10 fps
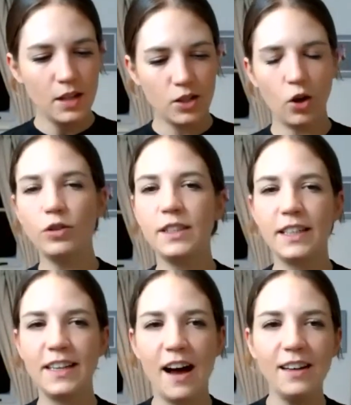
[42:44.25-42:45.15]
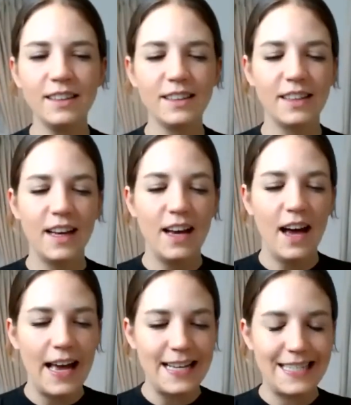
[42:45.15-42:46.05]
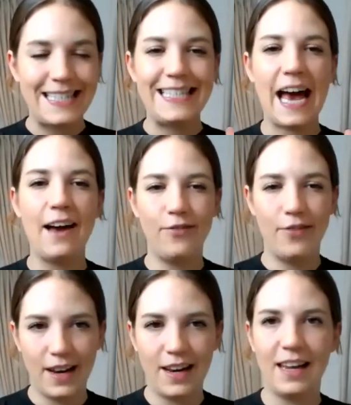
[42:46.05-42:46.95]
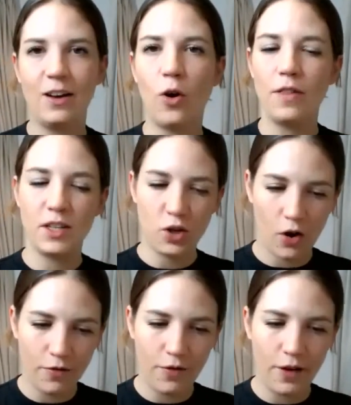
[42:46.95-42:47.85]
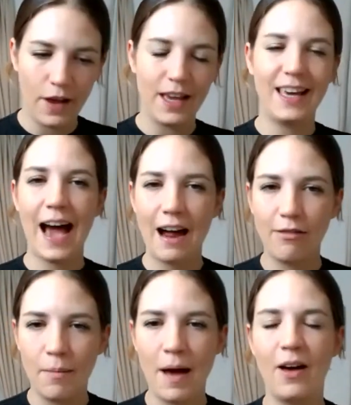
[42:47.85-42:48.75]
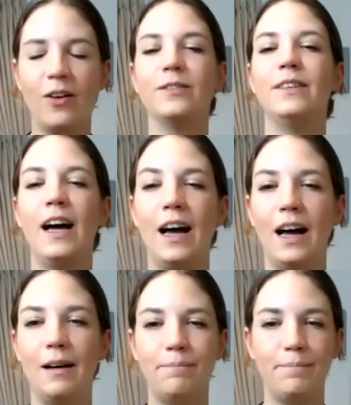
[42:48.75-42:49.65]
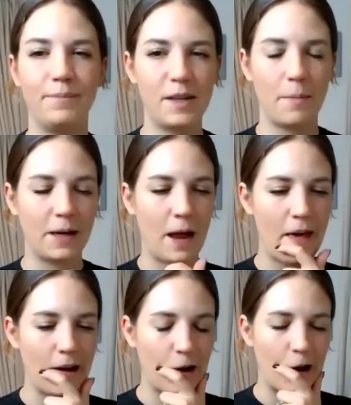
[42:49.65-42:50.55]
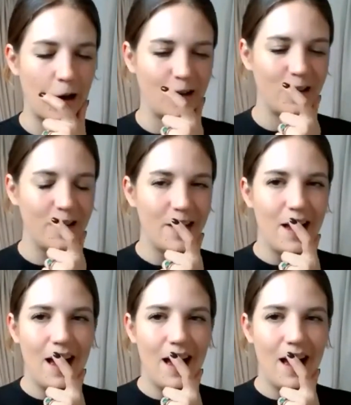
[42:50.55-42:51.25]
Salted nuts. It's definitely got the toffee, caramel, something like that going on.